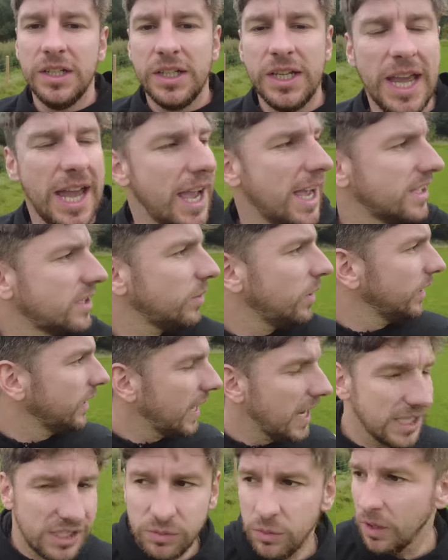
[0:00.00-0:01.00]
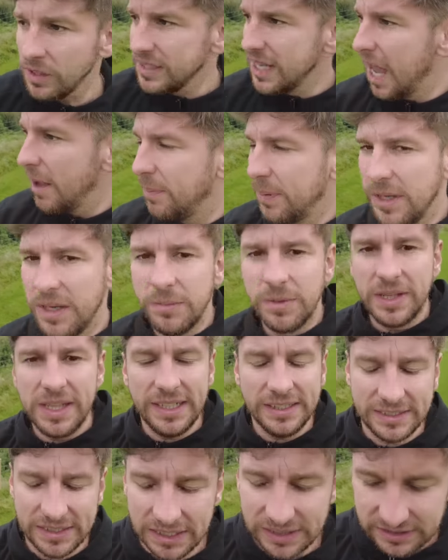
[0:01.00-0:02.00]
Yeah, so I guess what's happening with
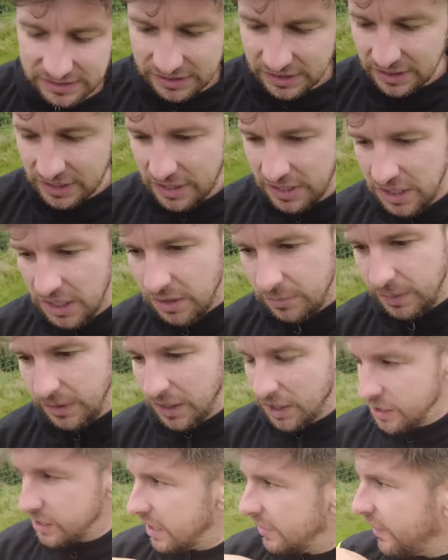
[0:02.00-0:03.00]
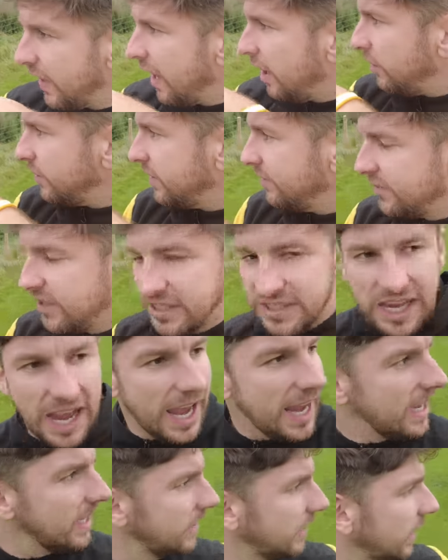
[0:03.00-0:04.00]
this is because of how they've
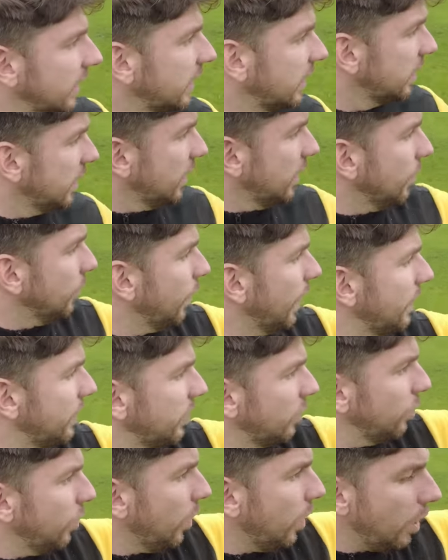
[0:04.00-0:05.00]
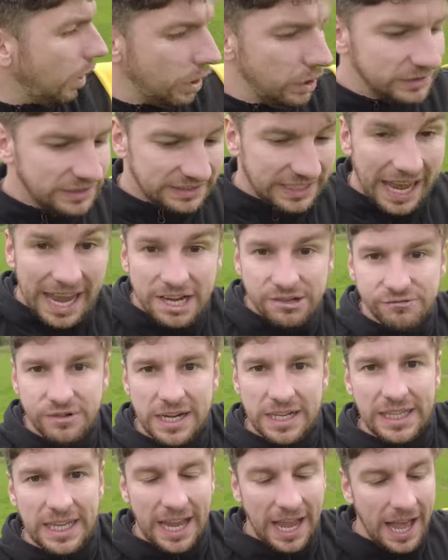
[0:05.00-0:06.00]
designed it, when the water's getting
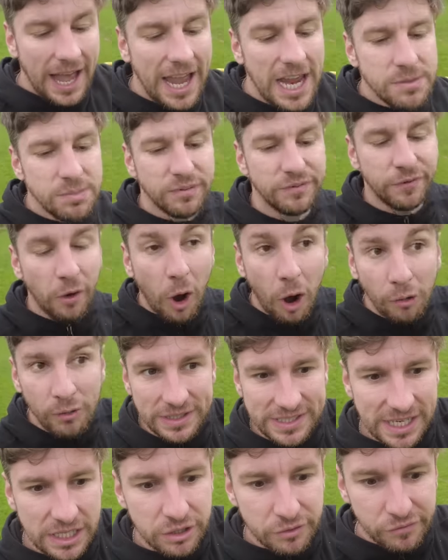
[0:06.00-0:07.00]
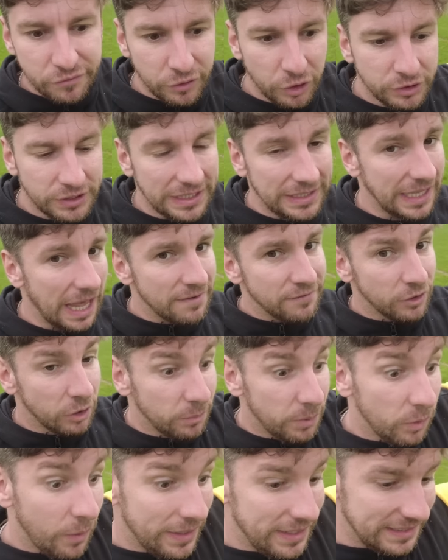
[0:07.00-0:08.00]
really high, before it's at the flooding
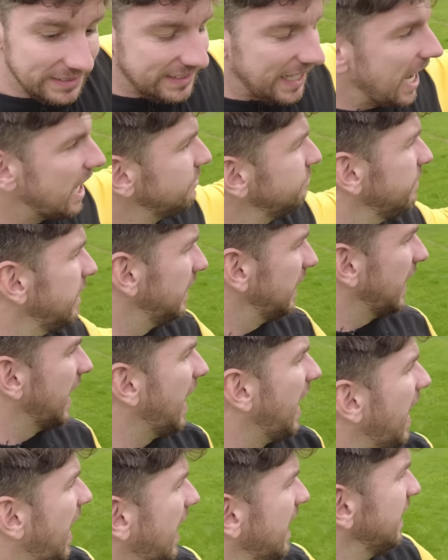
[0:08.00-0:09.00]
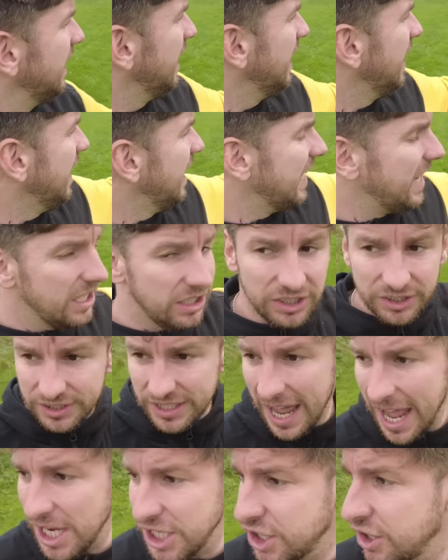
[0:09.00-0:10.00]
level, but when it's getting really high, it'll
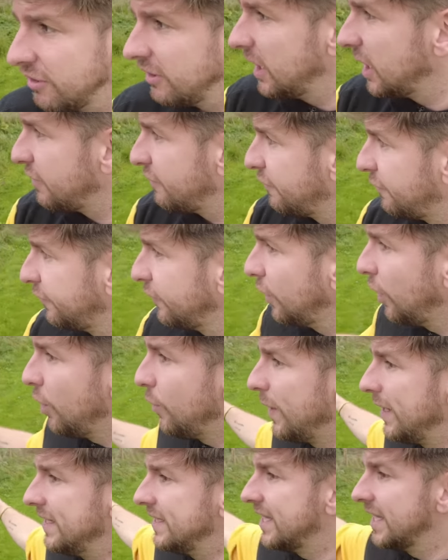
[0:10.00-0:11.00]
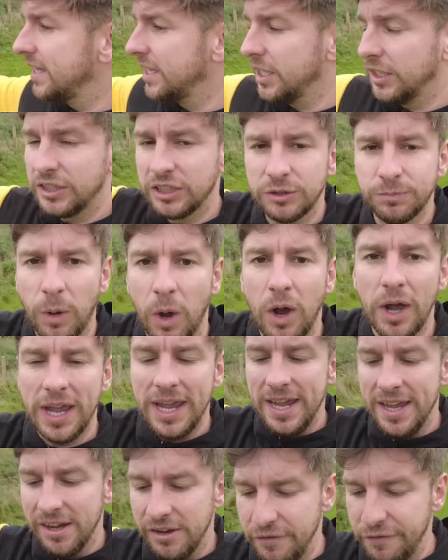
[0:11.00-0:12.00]
naturally flow into this spot
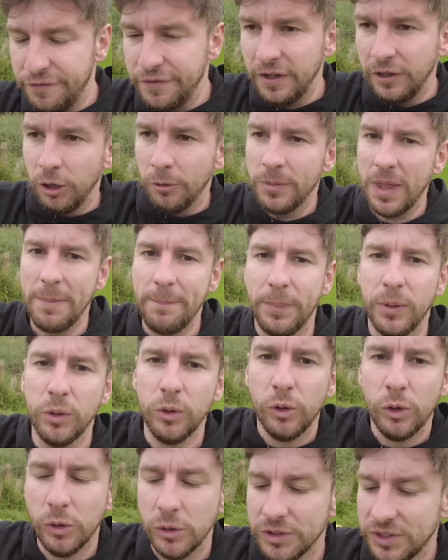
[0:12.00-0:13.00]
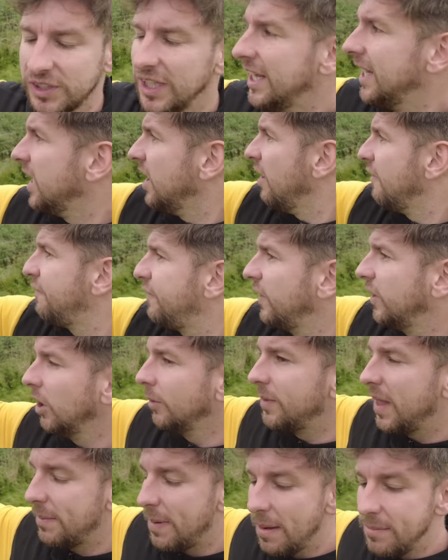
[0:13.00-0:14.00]
here and fill up them pools, fill
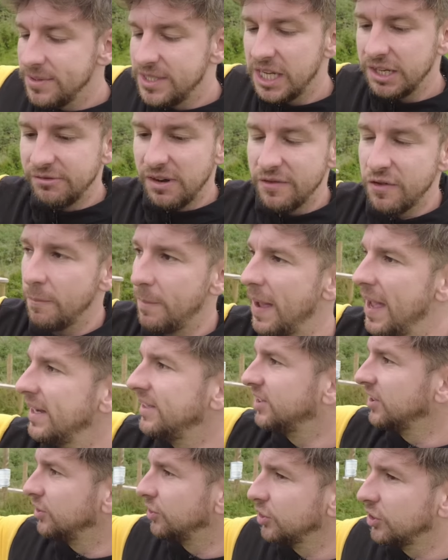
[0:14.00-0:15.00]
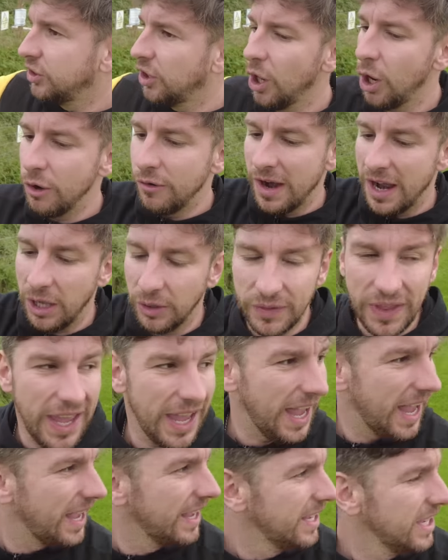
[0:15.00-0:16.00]
up them empty riverbeds, and just go around
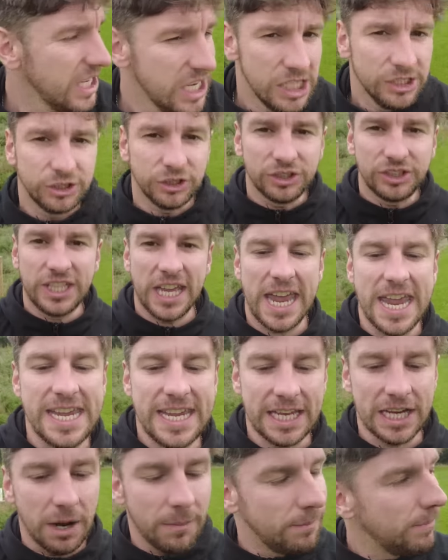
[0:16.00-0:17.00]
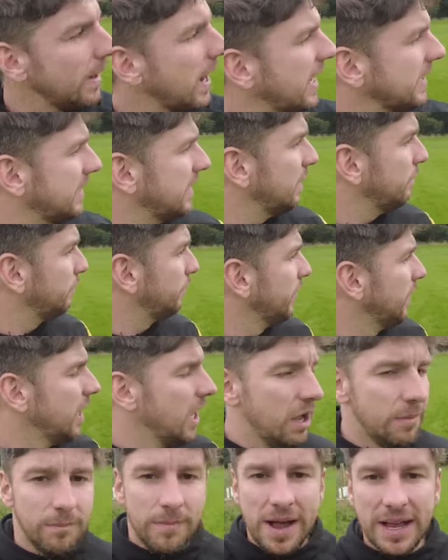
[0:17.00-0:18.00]
there, just taking a massive,
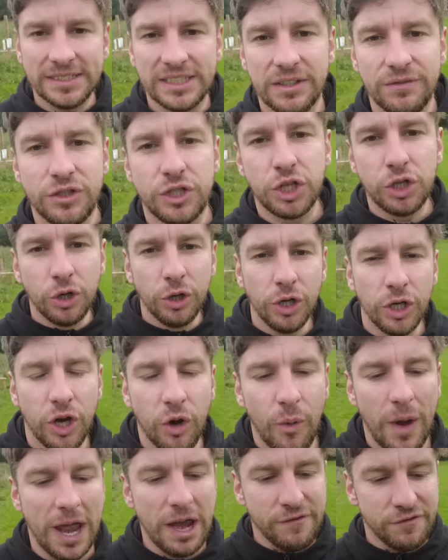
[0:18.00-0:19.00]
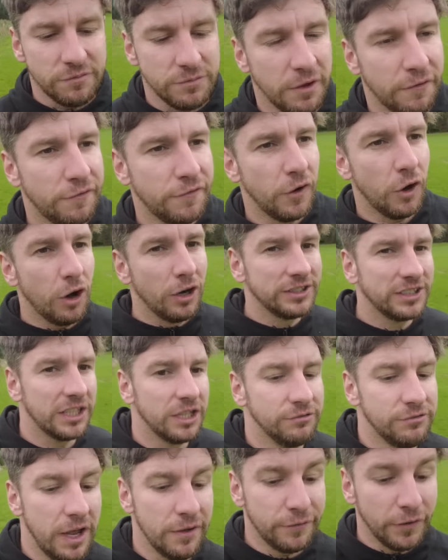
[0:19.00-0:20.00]
massive chunk away from the force of
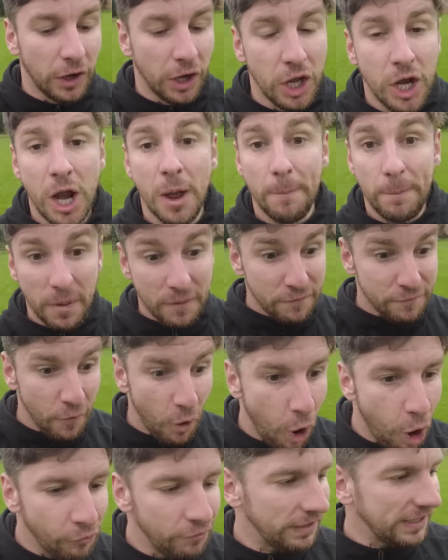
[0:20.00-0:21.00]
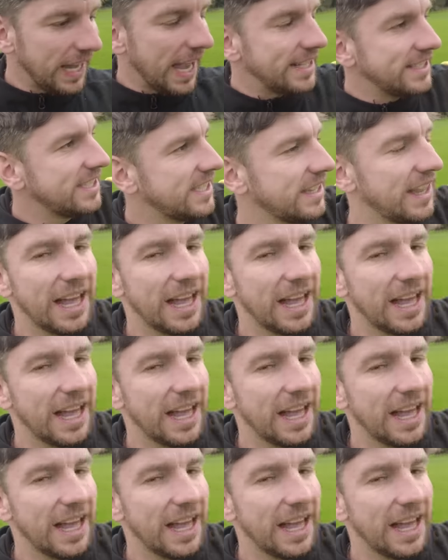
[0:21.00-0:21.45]
the river before it gets to